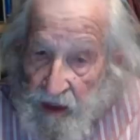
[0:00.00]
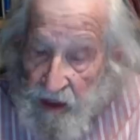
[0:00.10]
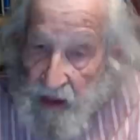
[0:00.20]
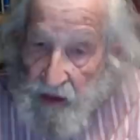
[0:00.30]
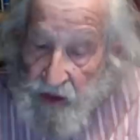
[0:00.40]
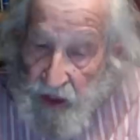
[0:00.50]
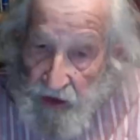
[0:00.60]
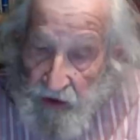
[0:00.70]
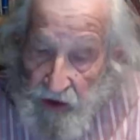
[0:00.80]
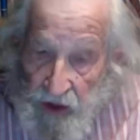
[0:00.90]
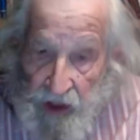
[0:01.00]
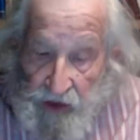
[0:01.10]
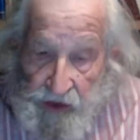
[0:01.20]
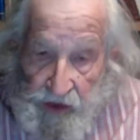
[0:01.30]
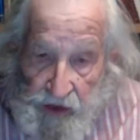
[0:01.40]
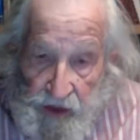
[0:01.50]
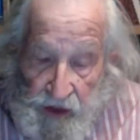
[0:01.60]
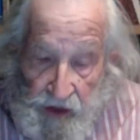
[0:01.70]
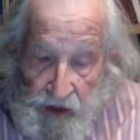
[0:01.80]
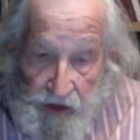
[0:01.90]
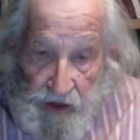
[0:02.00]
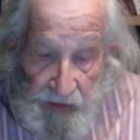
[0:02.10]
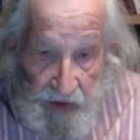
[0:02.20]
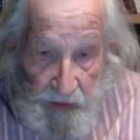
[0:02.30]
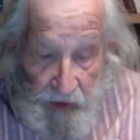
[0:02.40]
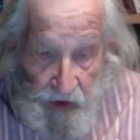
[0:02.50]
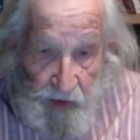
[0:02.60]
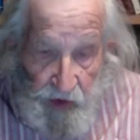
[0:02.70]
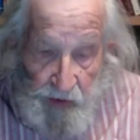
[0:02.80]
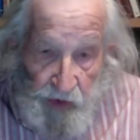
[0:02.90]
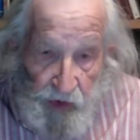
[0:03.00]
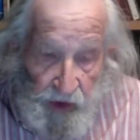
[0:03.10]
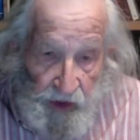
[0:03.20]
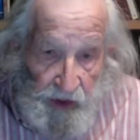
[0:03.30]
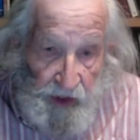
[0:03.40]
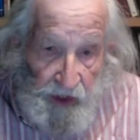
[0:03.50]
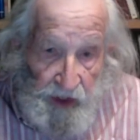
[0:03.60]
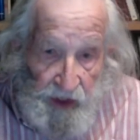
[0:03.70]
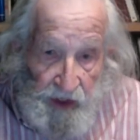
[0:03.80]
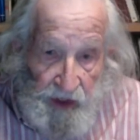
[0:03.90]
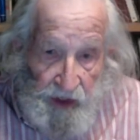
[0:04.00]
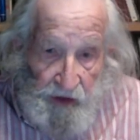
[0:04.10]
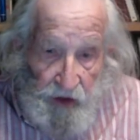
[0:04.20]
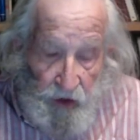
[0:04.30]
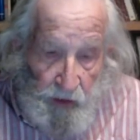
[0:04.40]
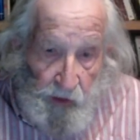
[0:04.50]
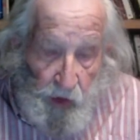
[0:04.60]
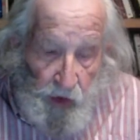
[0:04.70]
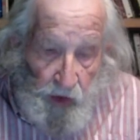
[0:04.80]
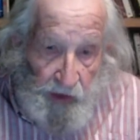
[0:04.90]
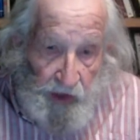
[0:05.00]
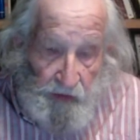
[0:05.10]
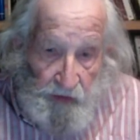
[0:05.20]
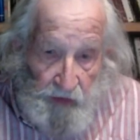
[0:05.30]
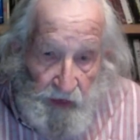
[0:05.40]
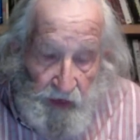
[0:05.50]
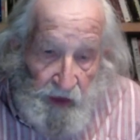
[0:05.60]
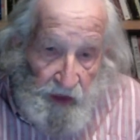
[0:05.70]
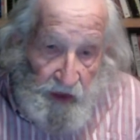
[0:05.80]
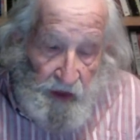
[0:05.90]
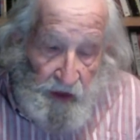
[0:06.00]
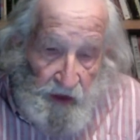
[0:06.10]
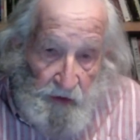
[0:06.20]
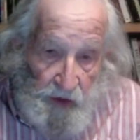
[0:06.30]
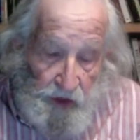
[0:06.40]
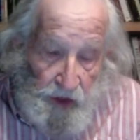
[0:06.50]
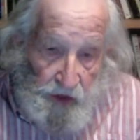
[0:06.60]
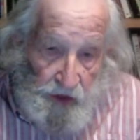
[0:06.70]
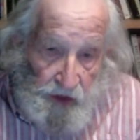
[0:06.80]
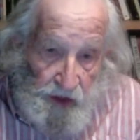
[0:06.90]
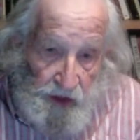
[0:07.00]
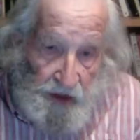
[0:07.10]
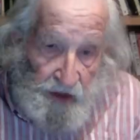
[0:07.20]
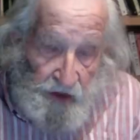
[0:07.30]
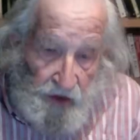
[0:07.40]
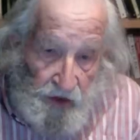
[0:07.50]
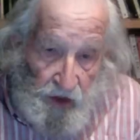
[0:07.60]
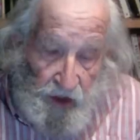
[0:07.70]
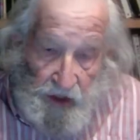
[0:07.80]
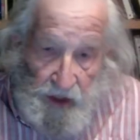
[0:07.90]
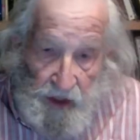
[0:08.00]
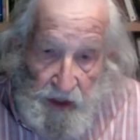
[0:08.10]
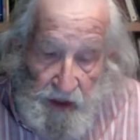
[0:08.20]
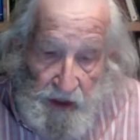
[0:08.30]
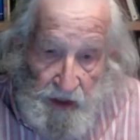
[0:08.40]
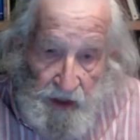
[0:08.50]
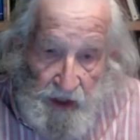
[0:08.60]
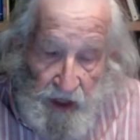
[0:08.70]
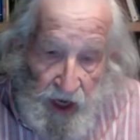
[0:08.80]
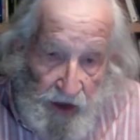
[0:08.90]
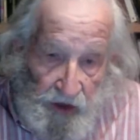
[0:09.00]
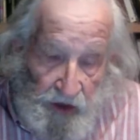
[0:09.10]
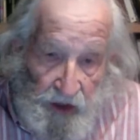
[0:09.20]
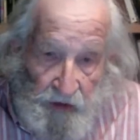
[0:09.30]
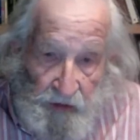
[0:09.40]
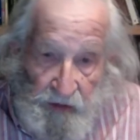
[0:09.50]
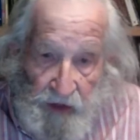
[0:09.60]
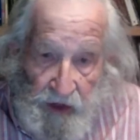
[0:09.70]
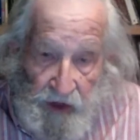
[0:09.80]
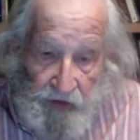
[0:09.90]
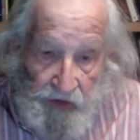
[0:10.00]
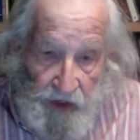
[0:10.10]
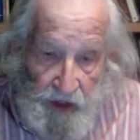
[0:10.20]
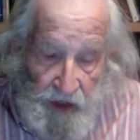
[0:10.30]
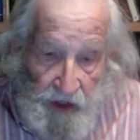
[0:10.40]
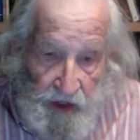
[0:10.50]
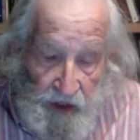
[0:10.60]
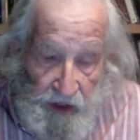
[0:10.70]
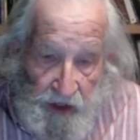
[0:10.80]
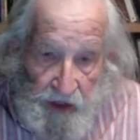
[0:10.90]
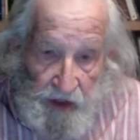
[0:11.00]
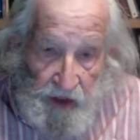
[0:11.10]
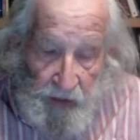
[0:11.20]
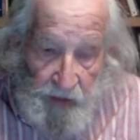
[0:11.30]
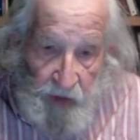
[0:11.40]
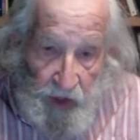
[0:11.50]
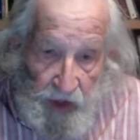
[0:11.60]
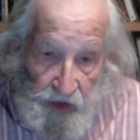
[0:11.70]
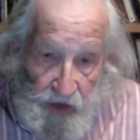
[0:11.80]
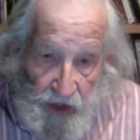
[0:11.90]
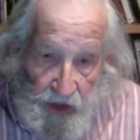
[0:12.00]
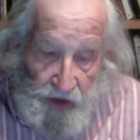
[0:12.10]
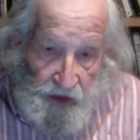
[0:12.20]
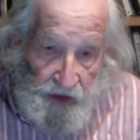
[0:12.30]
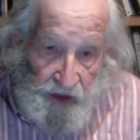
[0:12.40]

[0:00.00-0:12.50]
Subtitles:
It generalizes to something much more important, global warming. We just saw the outcome of the COP26